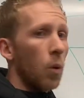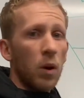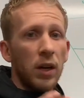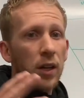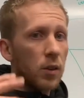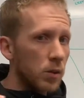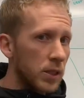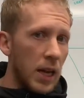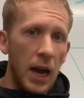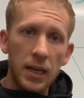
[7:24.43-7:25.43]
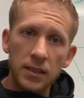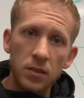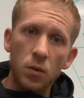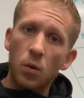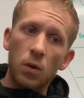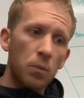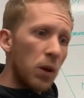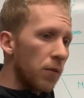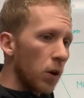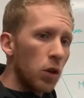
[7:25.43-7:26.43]
or any of those tax or
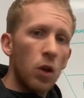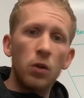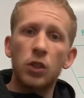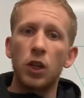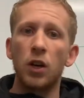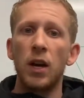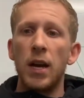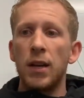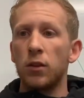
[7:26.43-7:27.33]
pre-foreclosure,